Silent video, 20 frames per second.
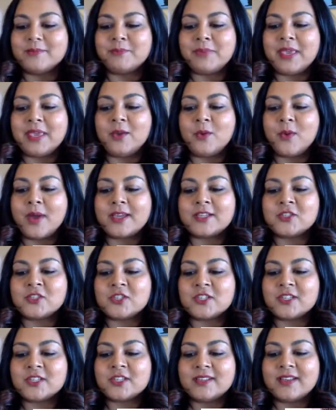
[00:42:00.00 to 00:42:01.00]
big
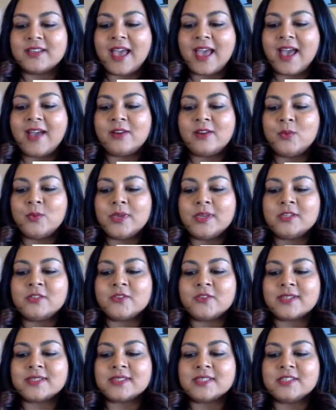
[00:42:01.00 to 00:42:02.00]
question. How do we
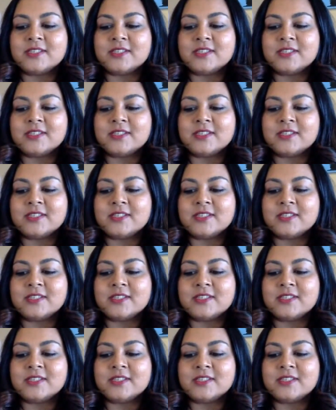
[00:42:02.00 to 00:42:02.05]
address